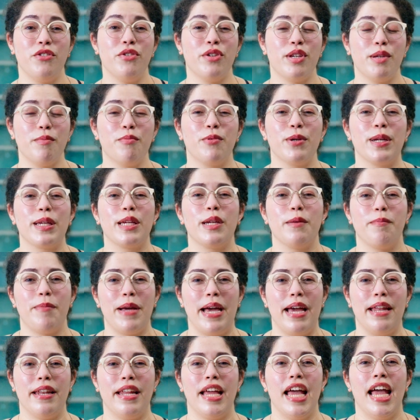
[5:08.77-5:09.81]
you can bring your
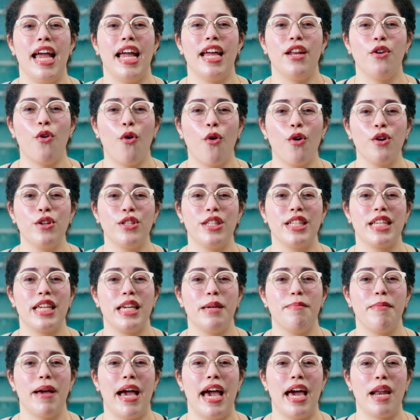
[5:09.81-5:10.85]
pet. In order to
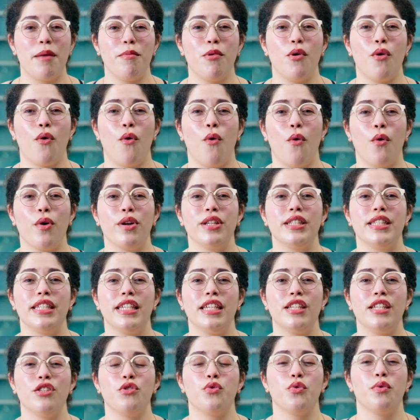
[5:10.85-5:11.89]
keep animal
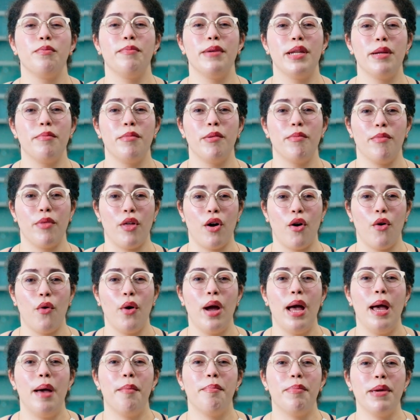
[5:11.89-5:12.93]
quarantine to a minimum though,
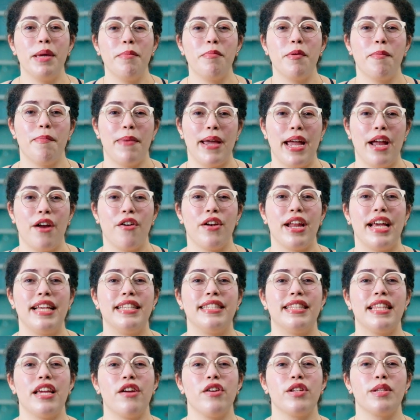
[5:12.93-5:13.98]
be prepared
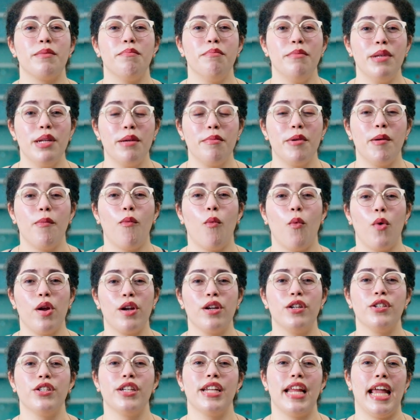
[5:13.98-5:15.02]
as there's a minimum
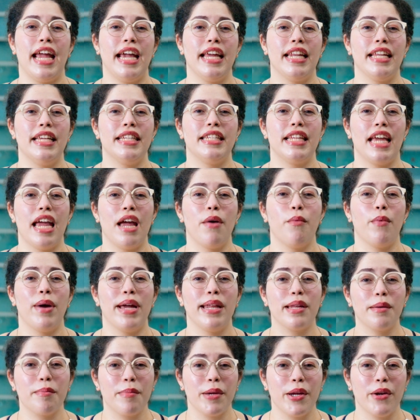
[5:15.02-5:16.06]
180-day
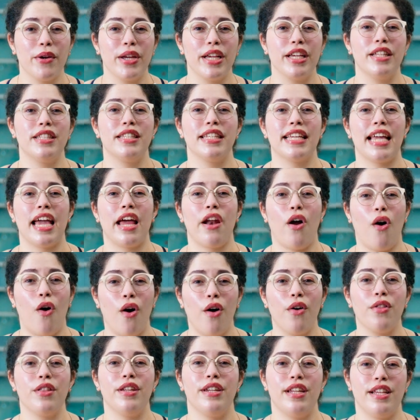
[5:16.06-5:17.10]
waiting period to get
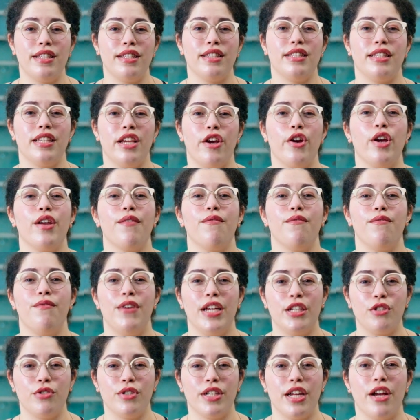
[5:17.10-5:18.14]
all the necessary
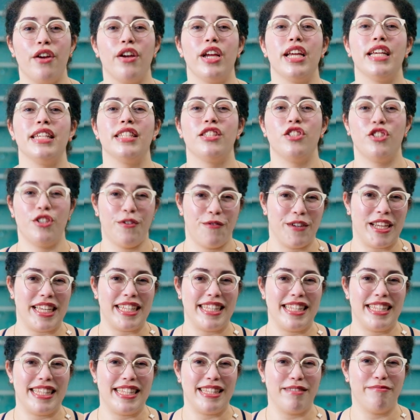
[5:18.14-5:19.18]
veterinary
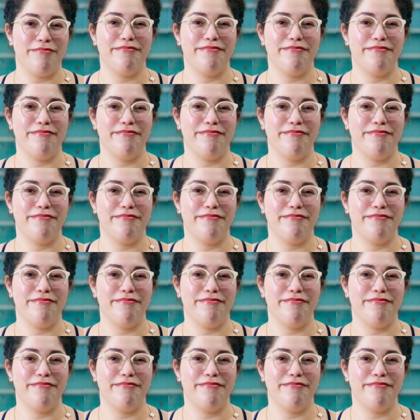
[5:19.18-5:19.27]
certificates.